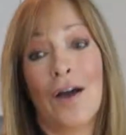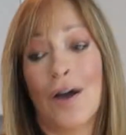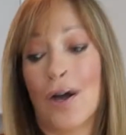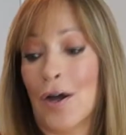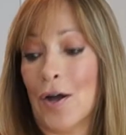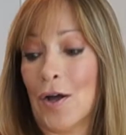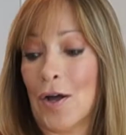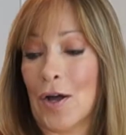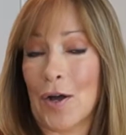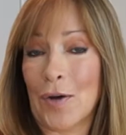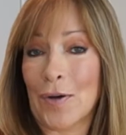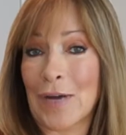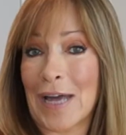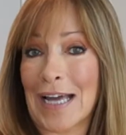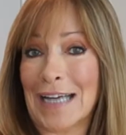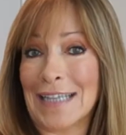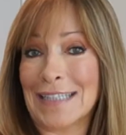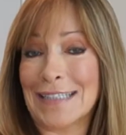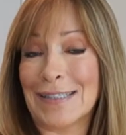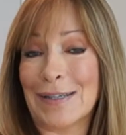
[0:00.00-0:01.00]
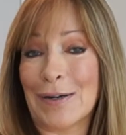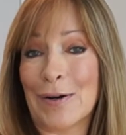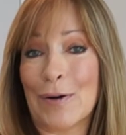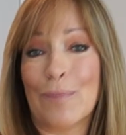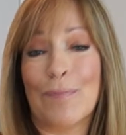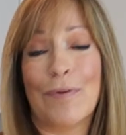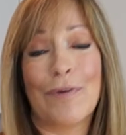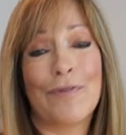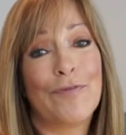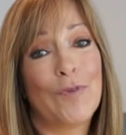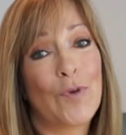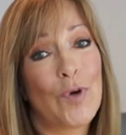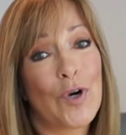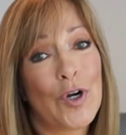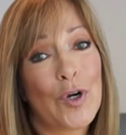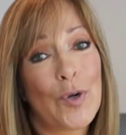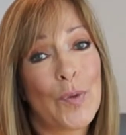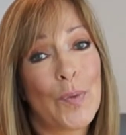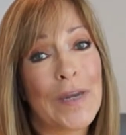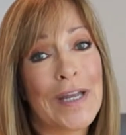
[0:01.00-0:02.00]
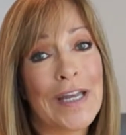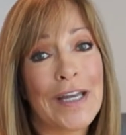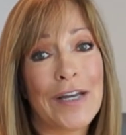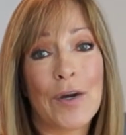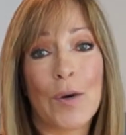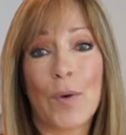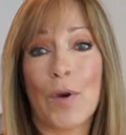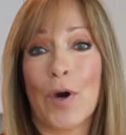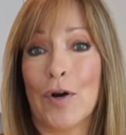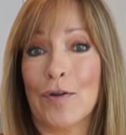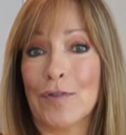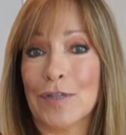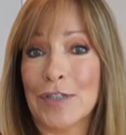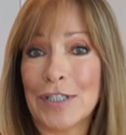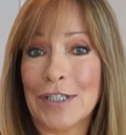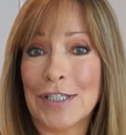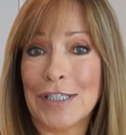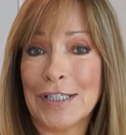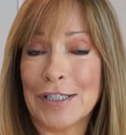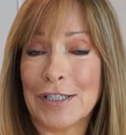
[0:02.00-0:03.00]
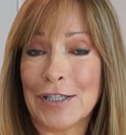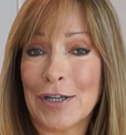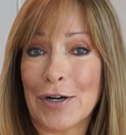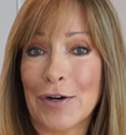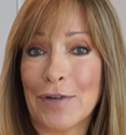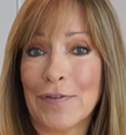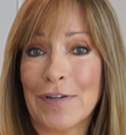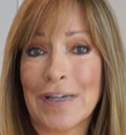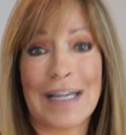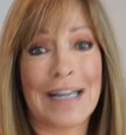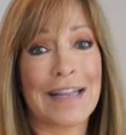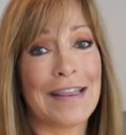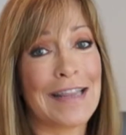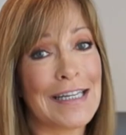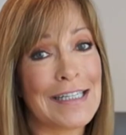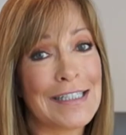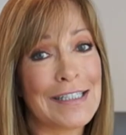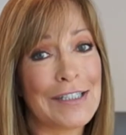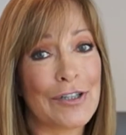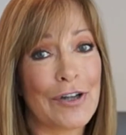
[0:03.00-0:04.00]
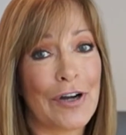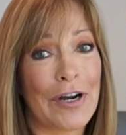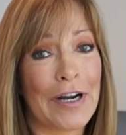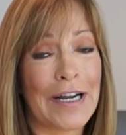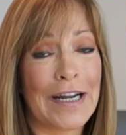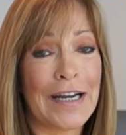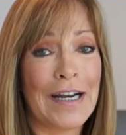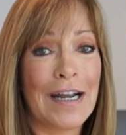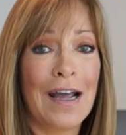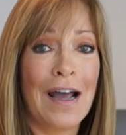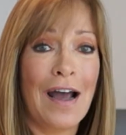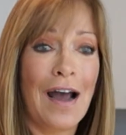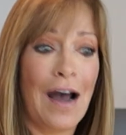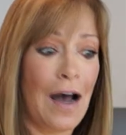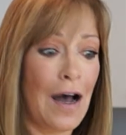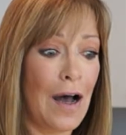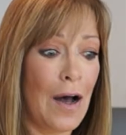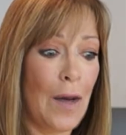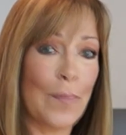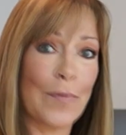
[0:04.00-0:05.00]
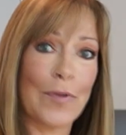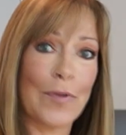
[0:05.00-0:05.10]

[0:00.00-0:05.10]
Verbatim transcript: wine. Okay, so before we go over to the stove and get things started, um,